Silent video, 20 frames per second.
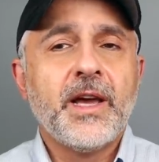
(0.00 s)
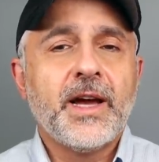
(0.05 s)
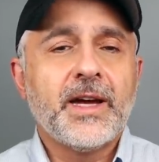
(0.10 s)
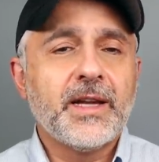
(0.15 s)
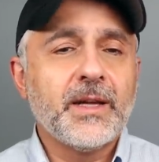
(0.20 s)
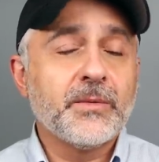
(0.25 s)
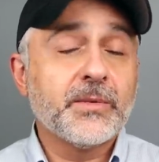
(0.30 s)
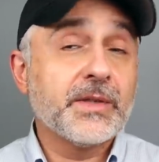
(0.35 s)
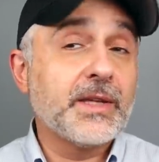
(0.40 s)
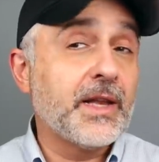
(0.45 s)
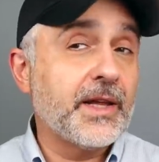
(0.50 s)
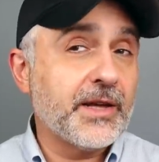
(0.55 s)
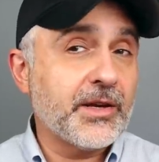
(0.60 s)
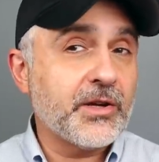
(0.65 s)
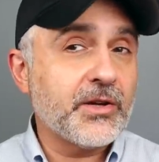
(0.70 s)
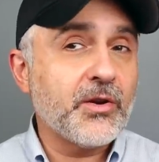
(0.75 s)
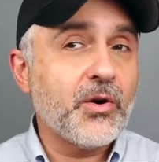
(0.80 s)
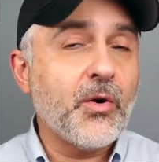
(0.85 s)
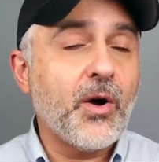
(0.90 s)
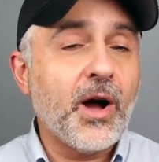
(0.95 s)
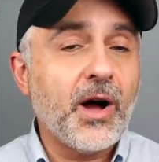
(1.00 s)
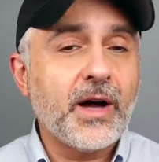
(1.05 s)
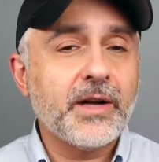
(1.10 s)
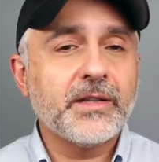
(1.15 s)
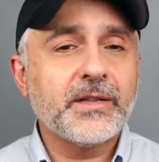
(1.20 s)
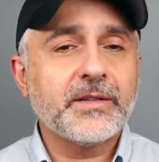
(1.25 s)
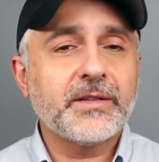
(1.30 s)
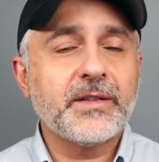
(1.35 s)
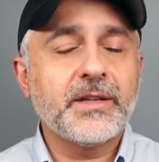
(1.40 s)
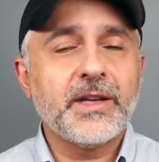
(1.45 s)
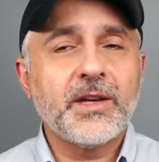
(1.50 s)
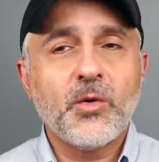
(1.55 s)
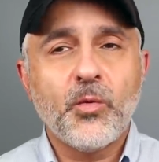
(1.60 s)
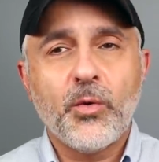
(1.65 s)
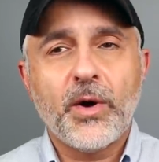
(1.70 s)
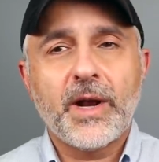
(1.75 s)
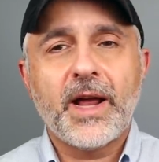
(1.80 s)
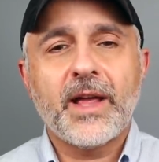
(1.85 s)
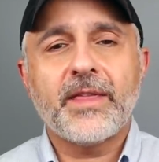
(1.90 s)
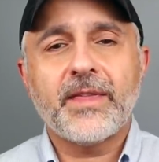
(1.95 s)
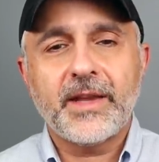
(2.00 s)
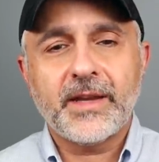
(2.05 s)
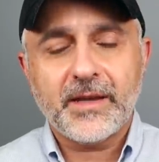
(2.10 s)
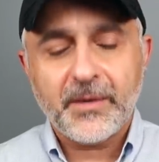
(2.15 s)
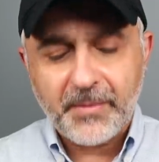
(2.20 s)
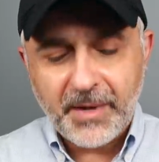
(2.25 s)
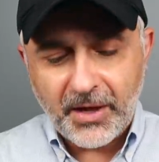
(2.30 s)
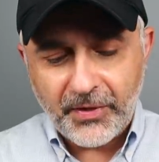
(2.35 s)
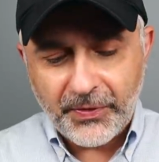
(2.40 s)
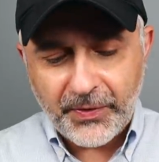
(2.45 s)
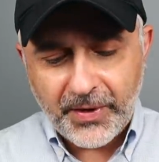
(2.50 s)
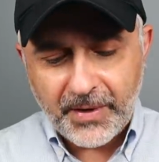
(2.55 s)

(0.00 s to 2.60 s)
and I'm going to let you know honestly what I think about